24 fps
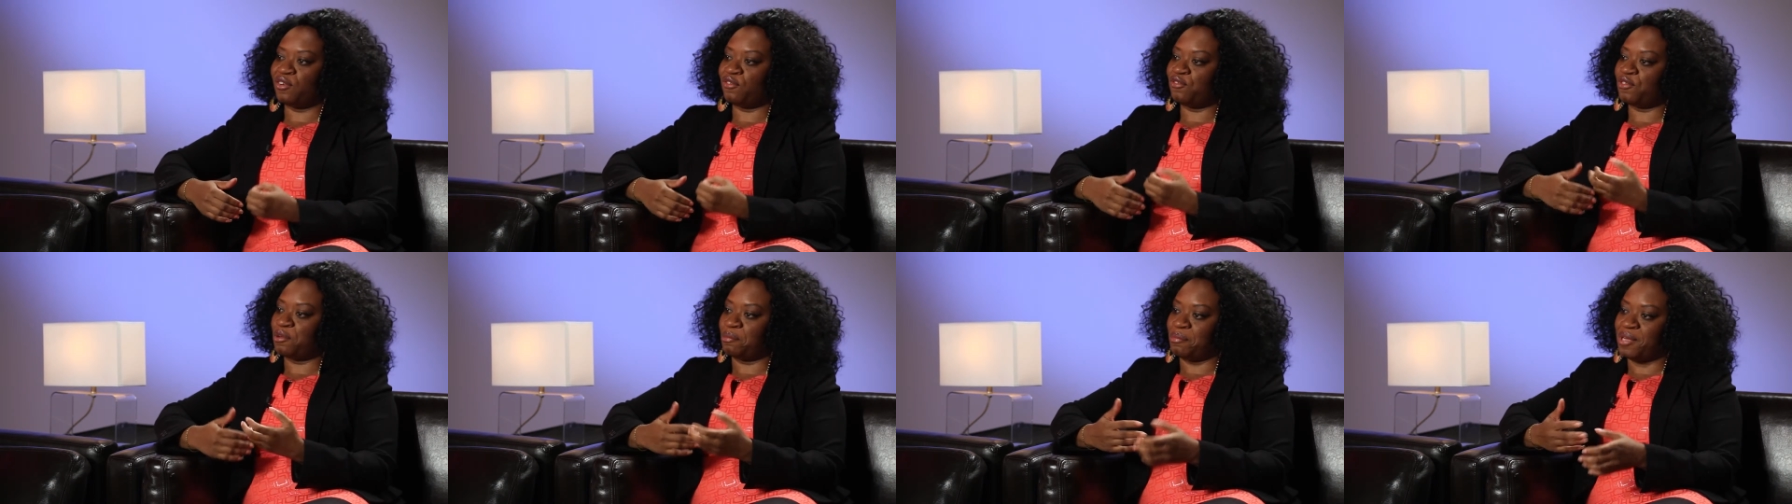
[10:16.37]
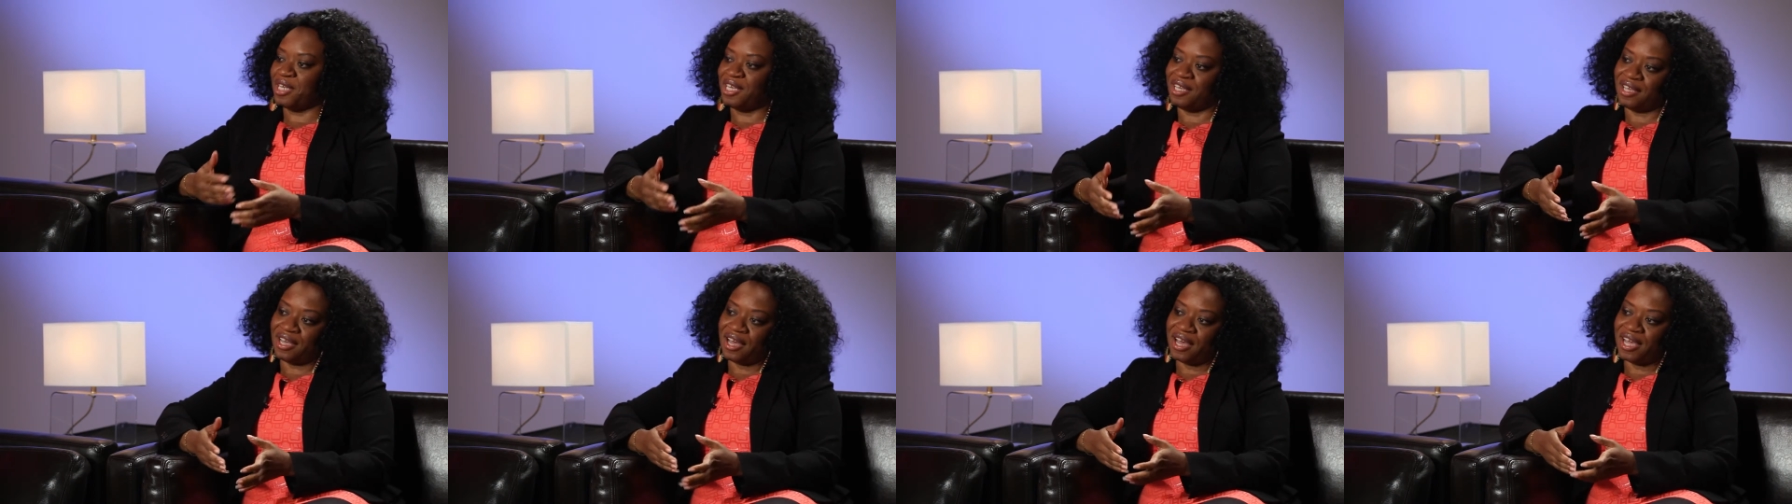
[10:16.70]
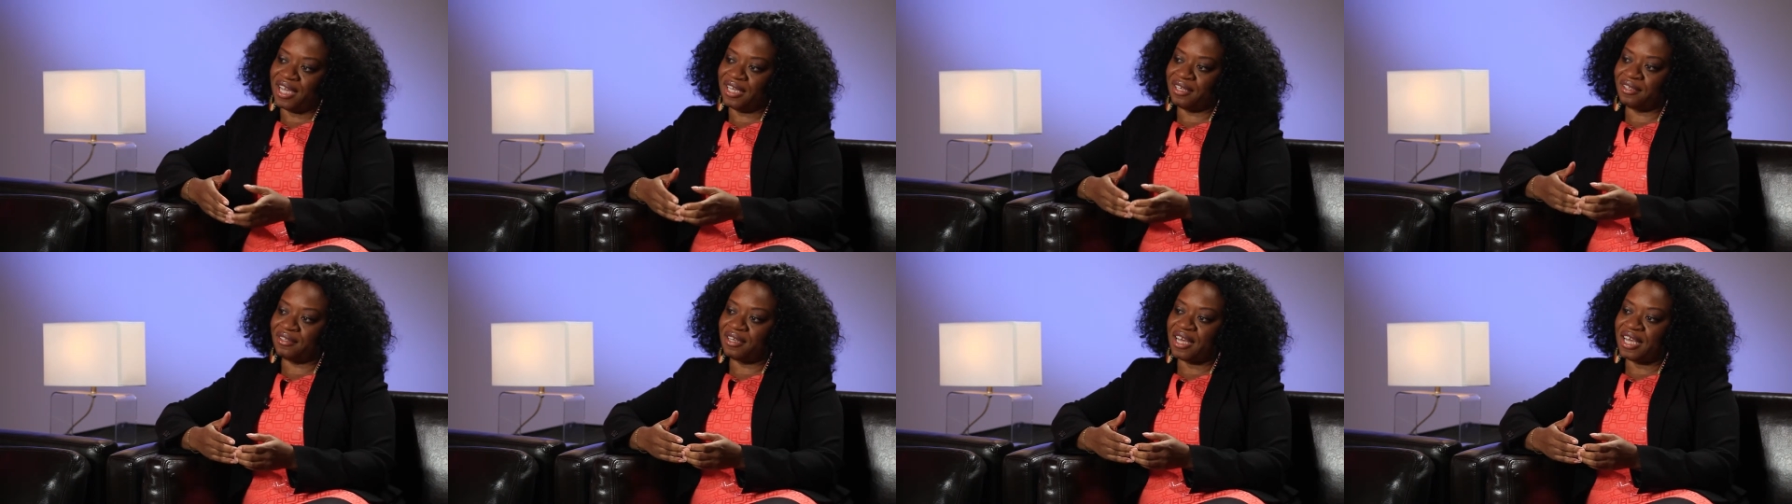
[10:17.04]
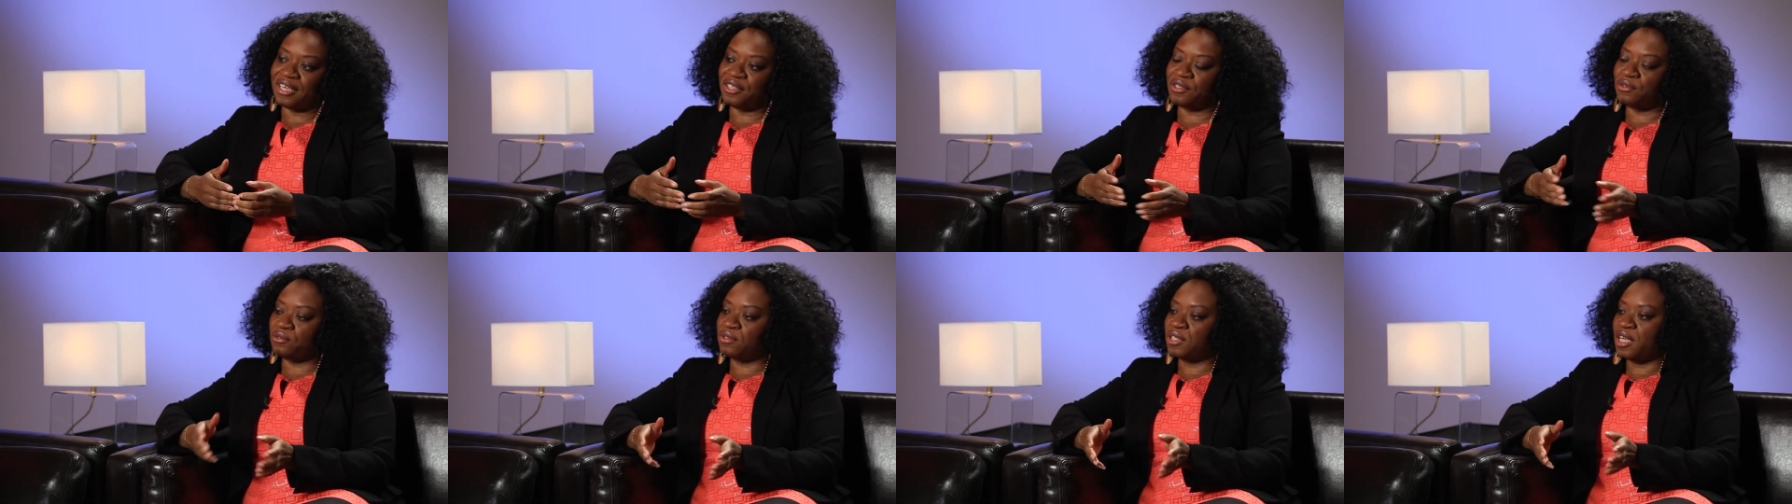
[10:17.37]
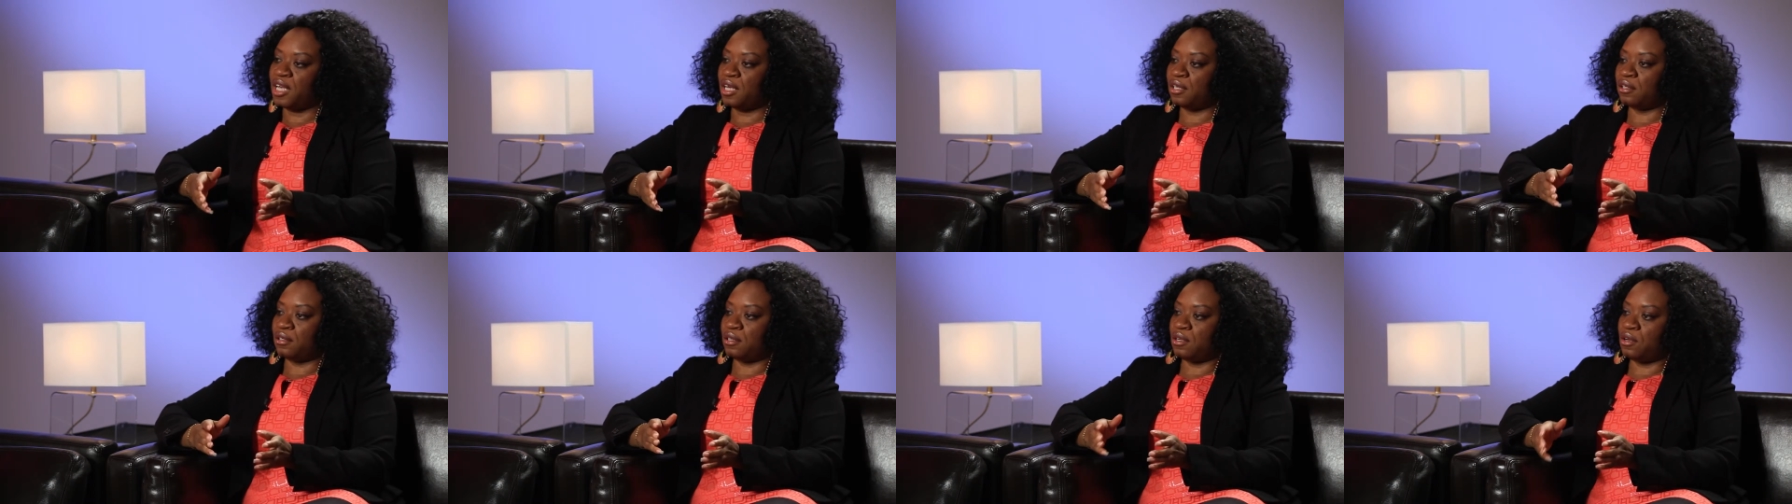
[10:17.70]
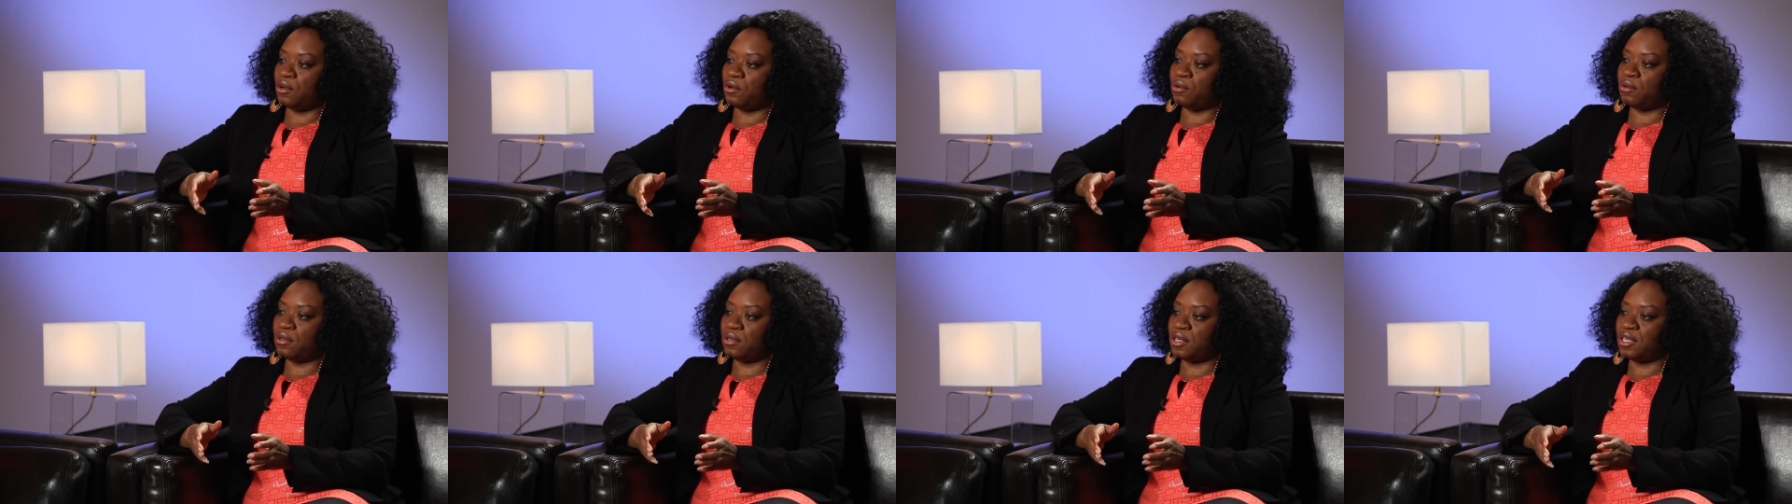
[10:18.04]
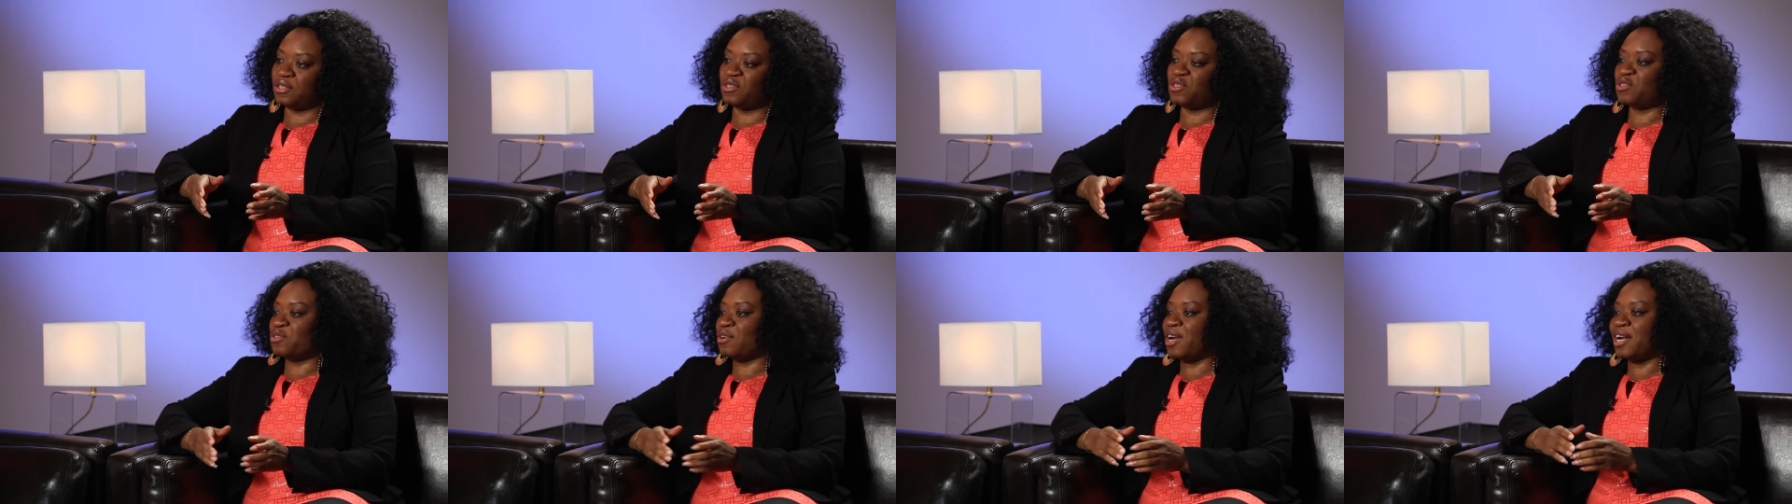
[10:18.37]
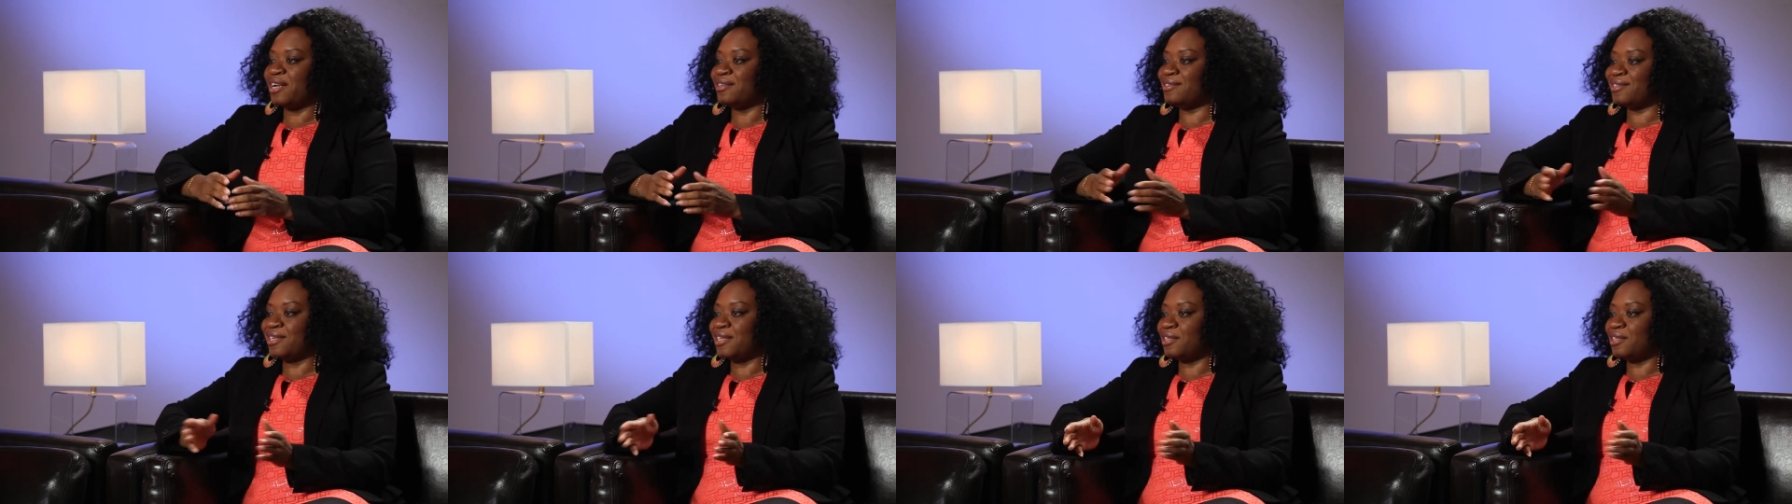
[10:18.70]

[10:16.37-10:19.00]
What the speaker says: for me, I do take no in strides.